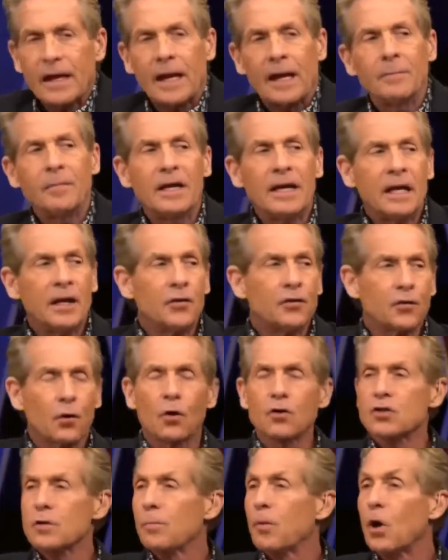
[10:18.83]
and he
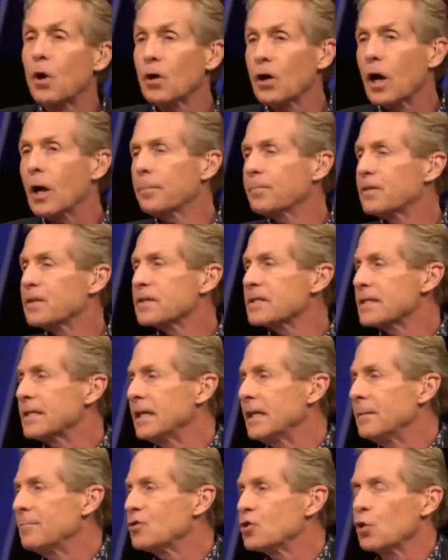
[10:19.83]
throws a ball up the
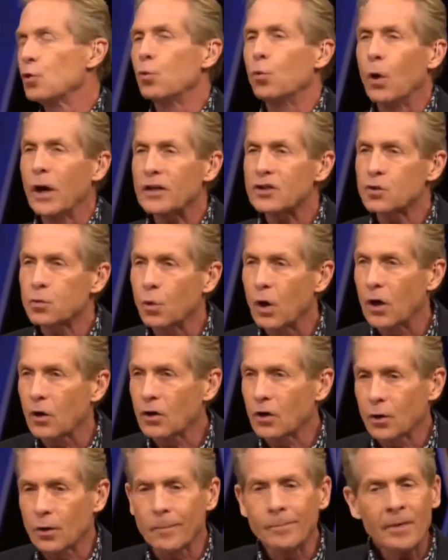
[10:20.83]
seam to Wes
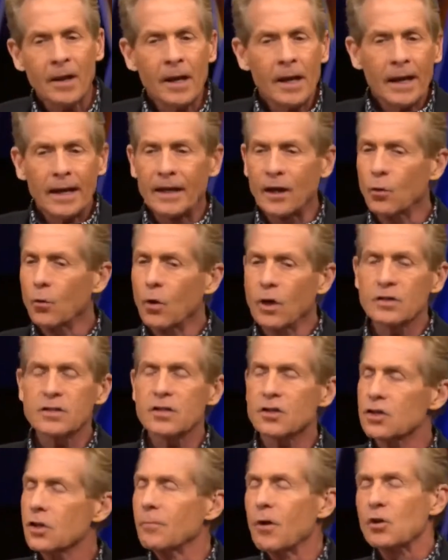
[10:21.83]
Welker. Yeah. And it
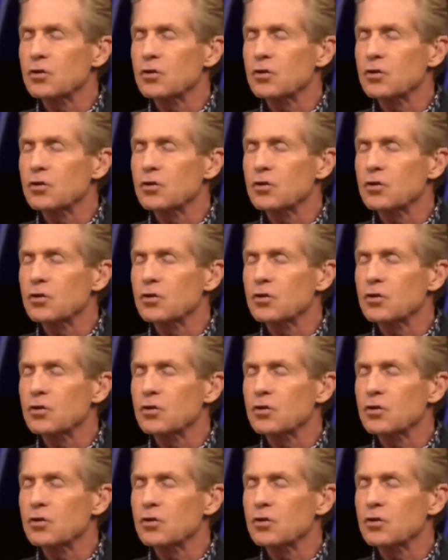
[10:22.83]
wasn't the most